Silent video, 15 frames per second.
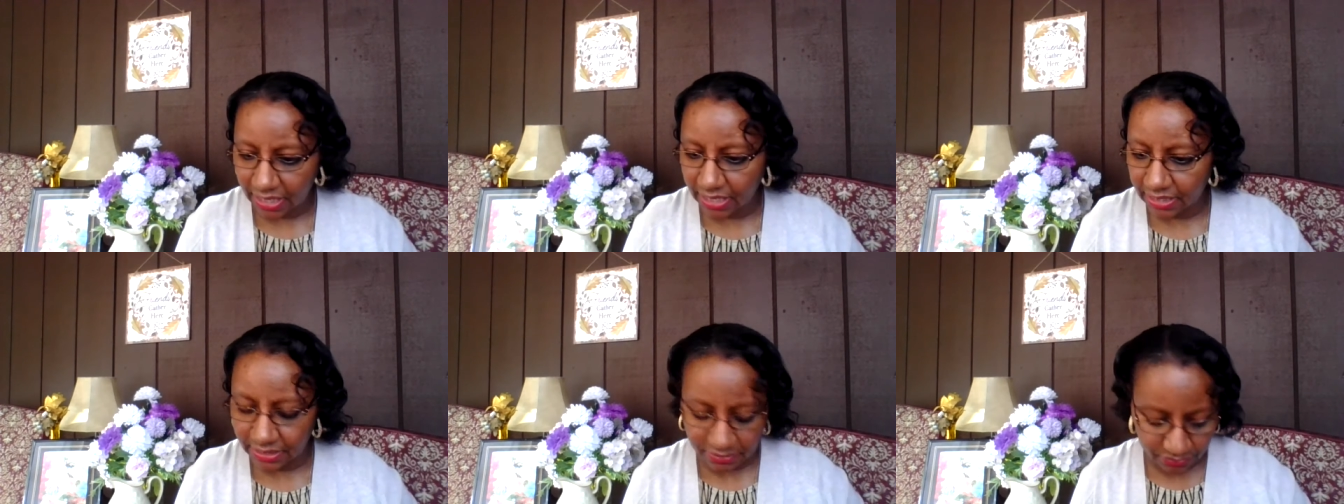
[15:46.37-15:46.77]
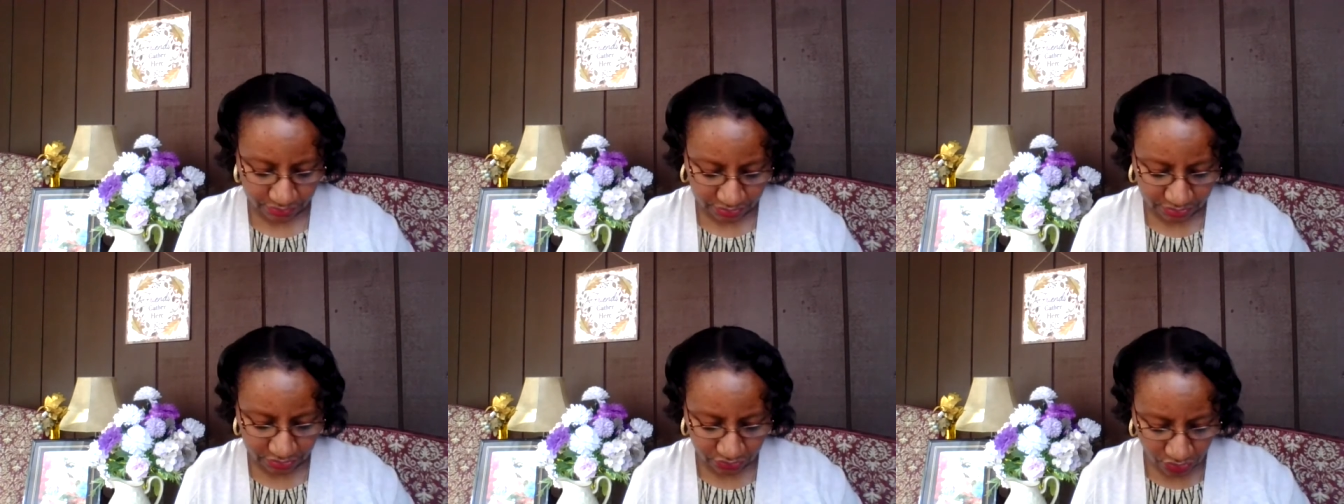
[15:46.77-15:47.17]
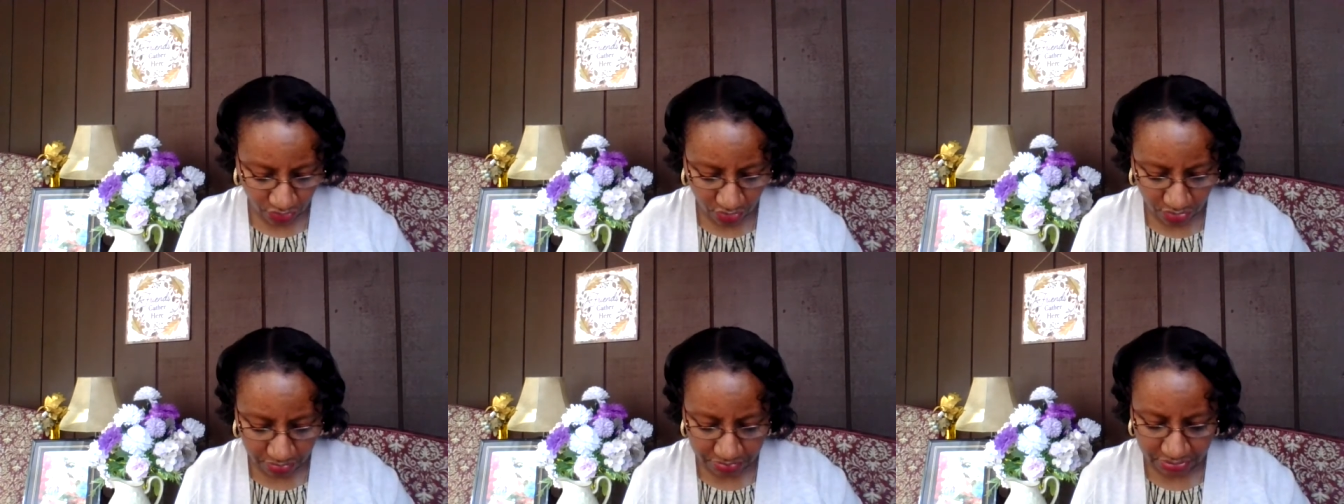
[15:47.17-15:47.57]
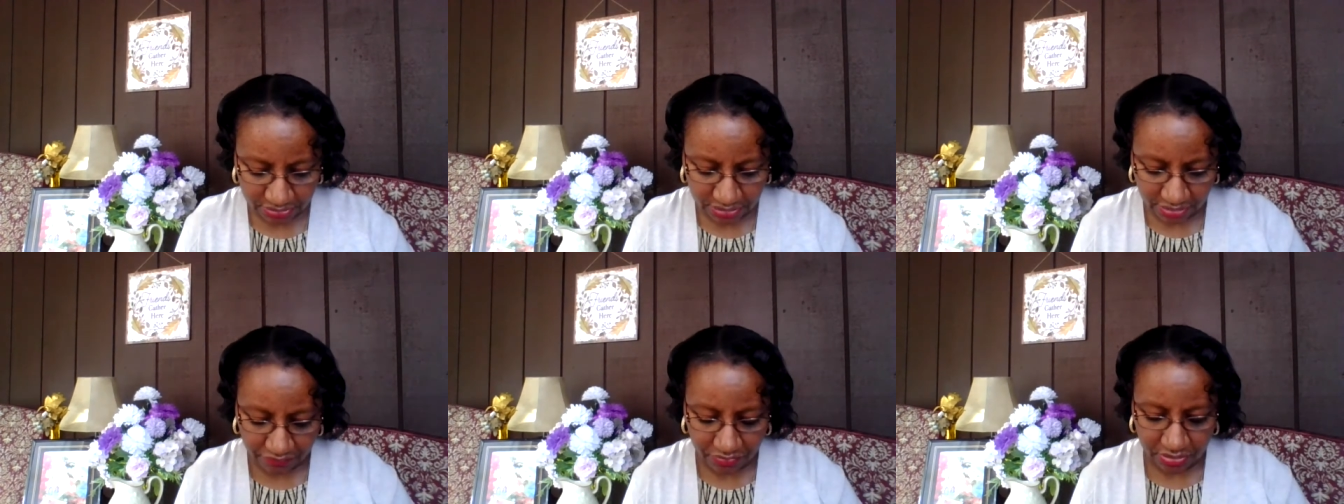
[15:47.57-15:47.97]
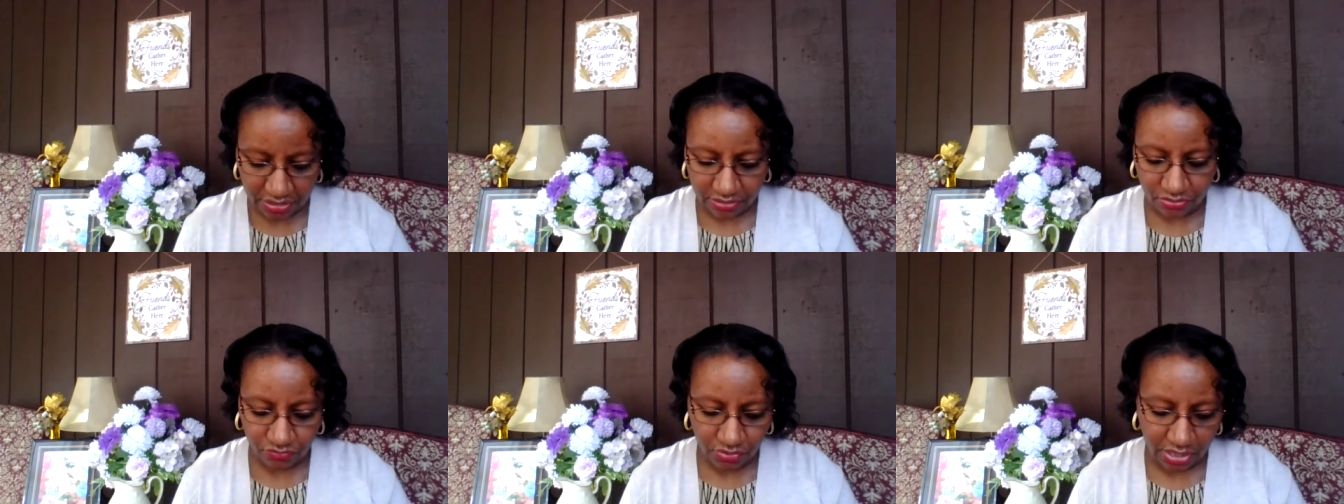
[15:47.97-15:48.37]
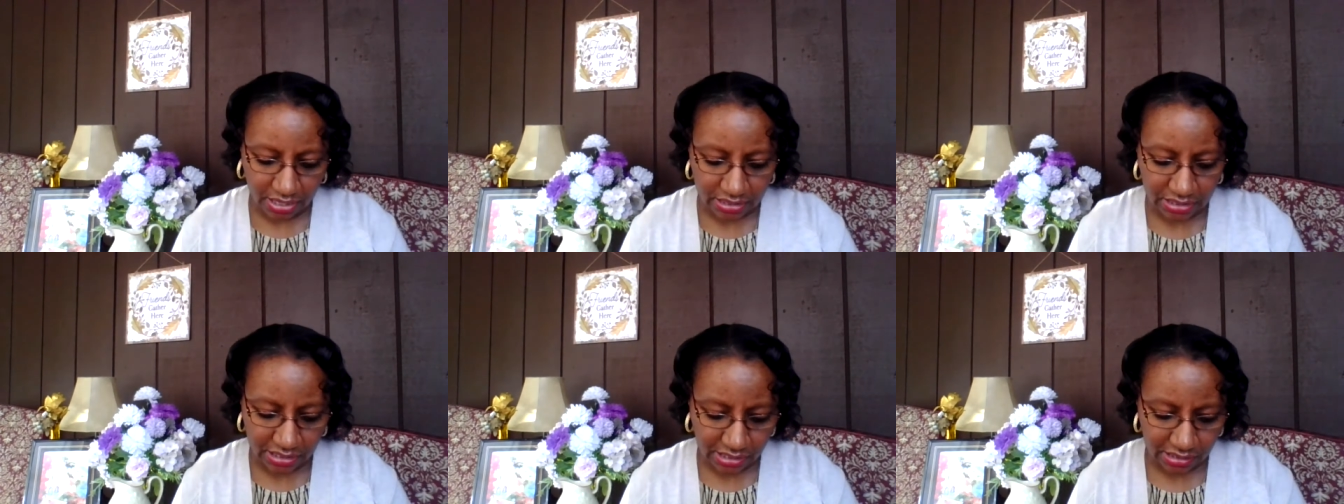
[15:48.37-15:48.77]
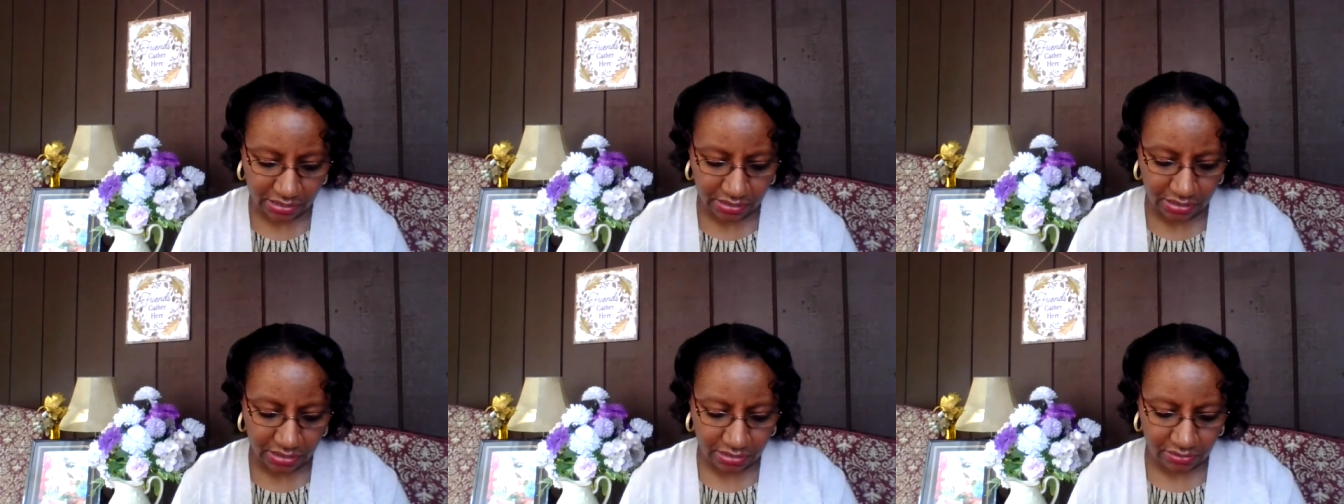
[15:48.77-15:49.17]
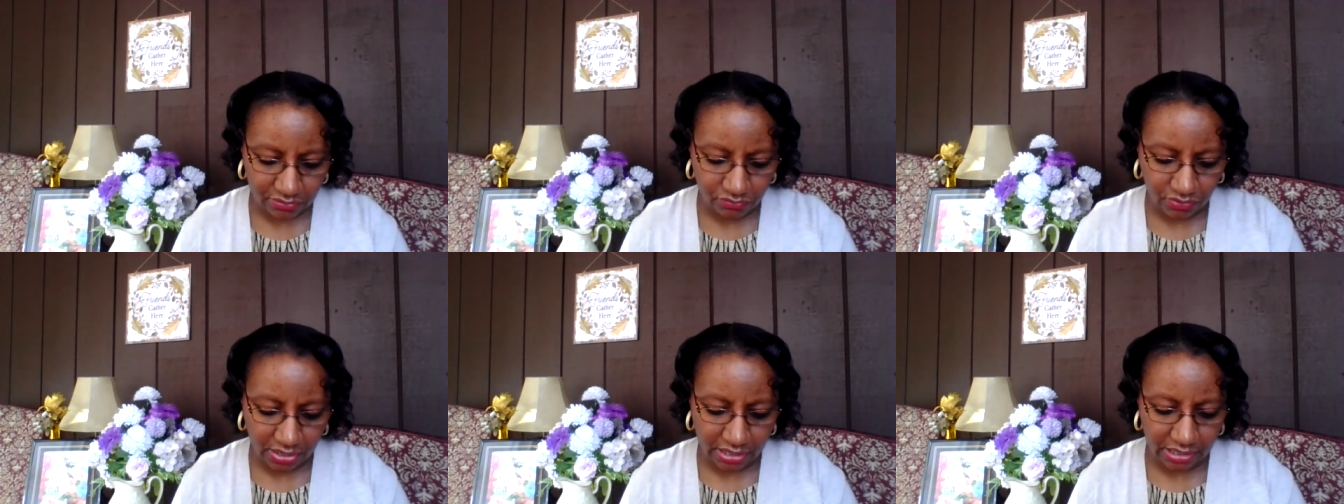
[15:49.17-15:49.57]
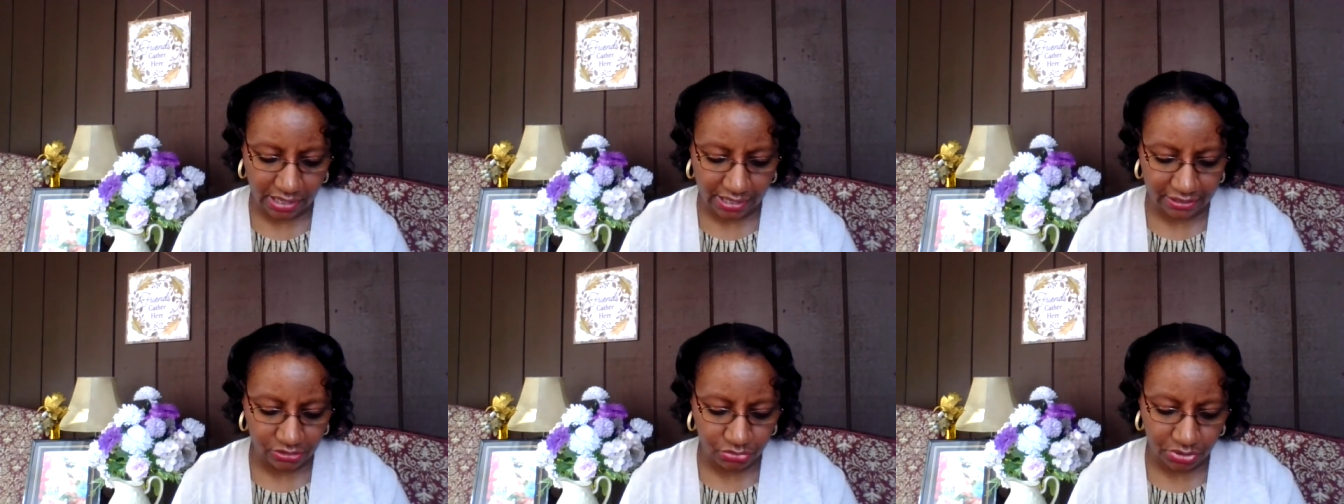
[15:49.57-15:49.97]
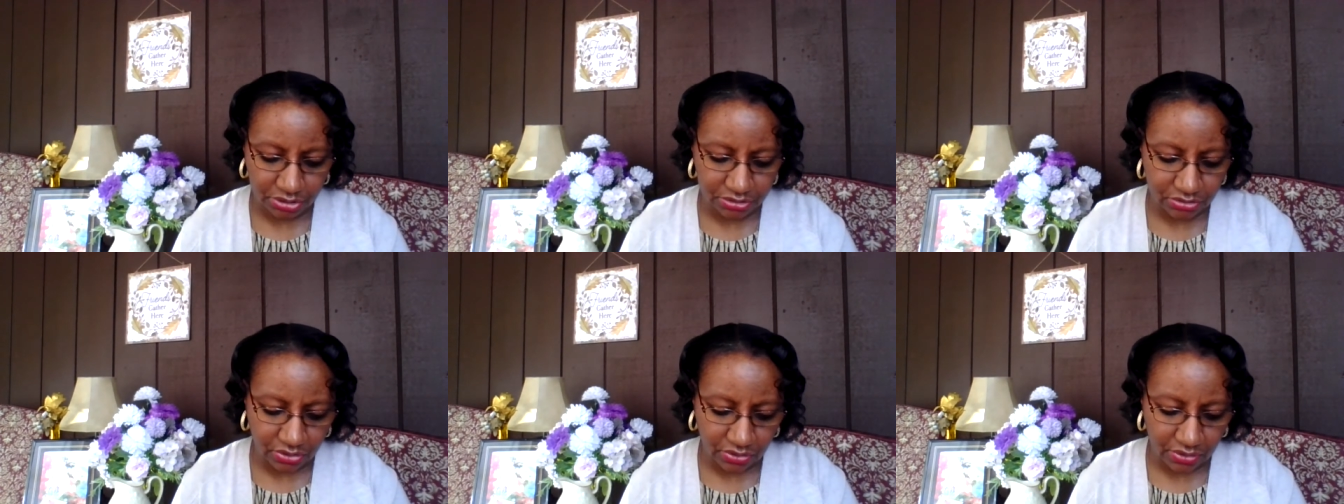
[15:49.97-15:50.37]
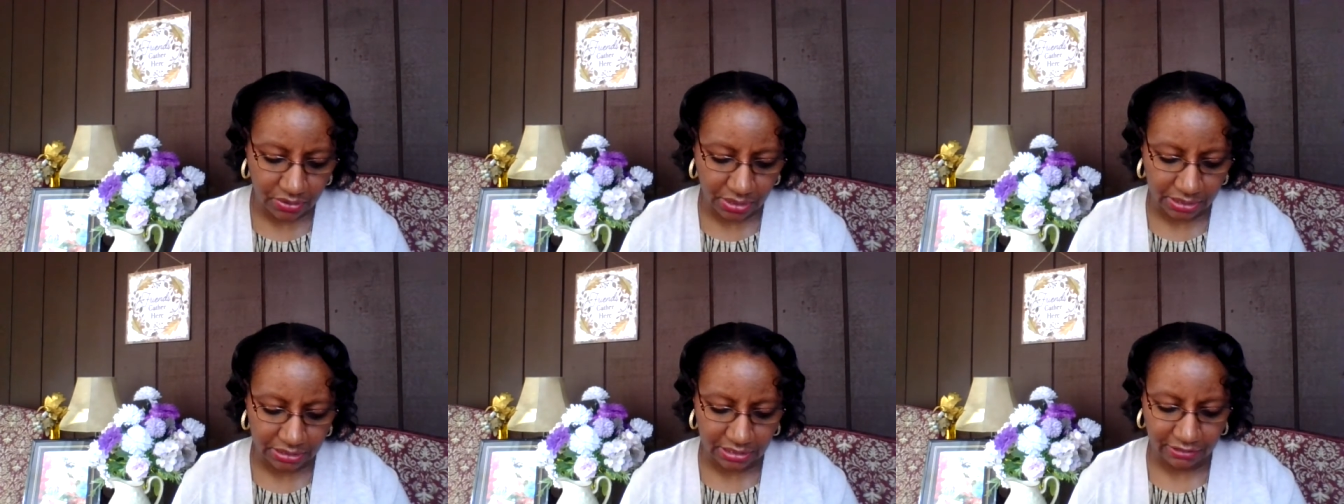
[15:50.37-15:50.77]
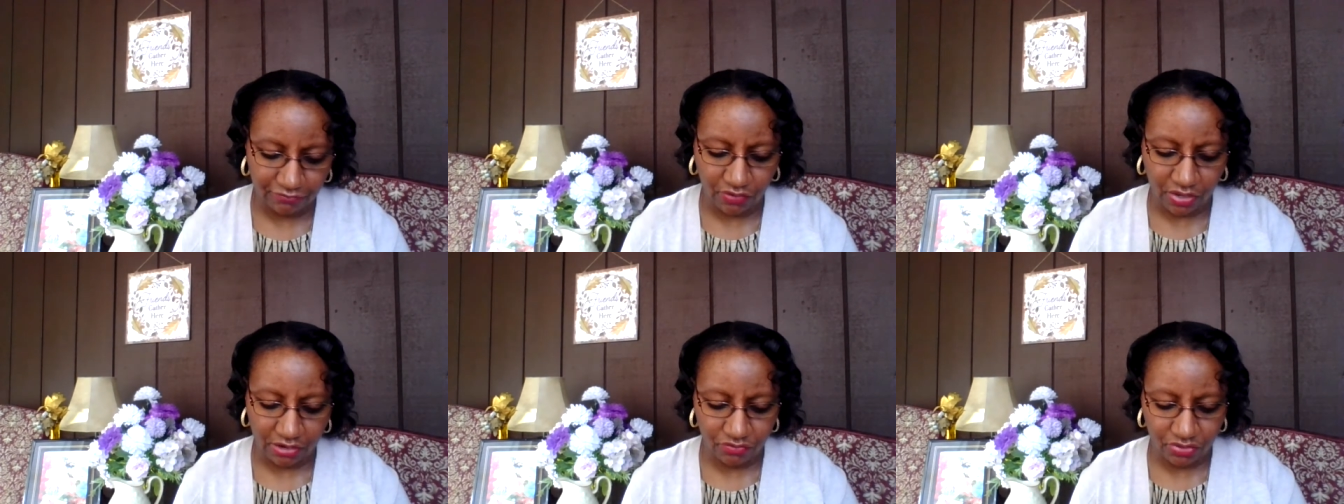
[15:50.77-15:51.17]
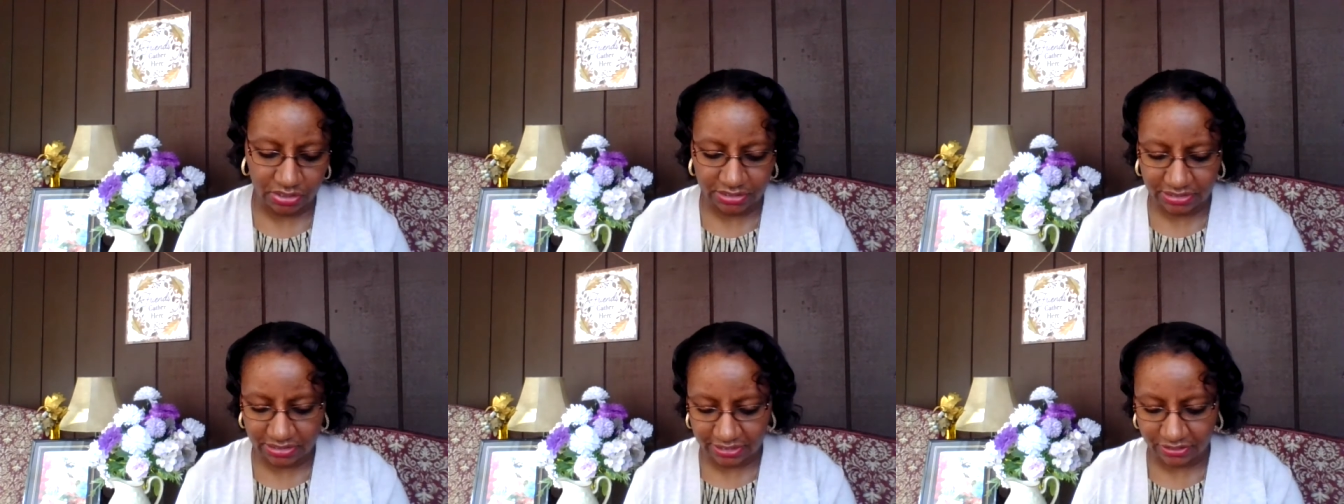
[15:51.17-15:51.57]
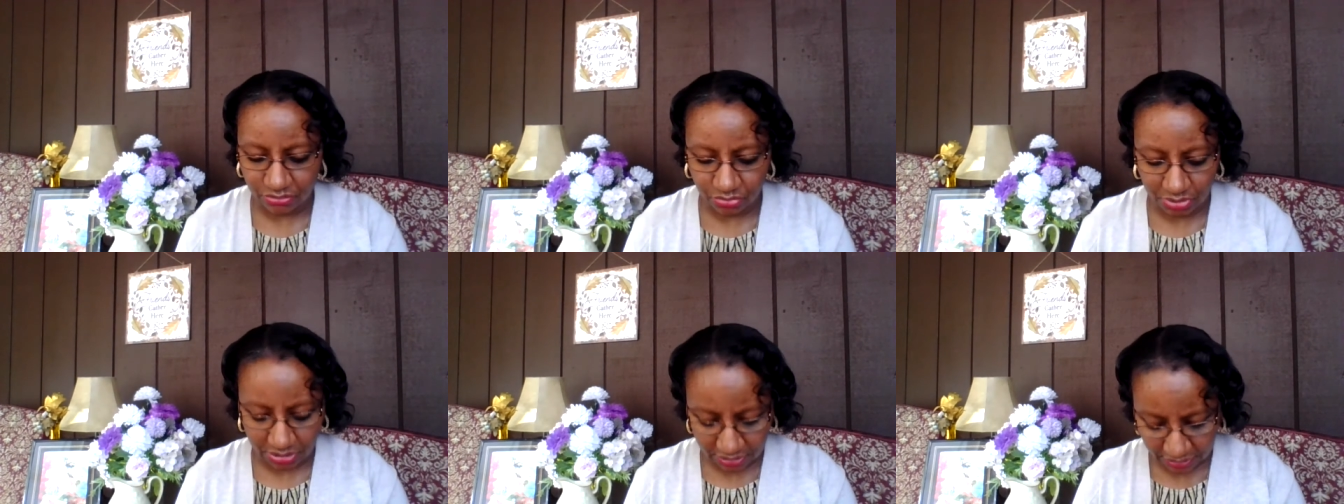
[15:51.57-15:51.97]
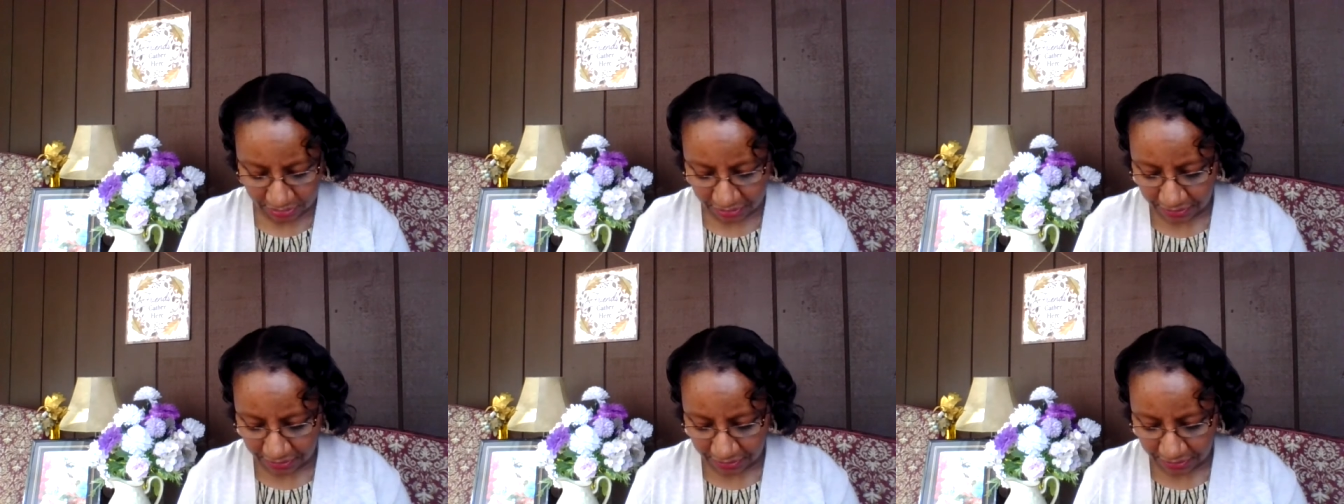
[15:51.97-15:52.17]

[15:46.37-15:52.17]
and it was Psalm 73. I think Anique read last week, so I think Faye reads this week.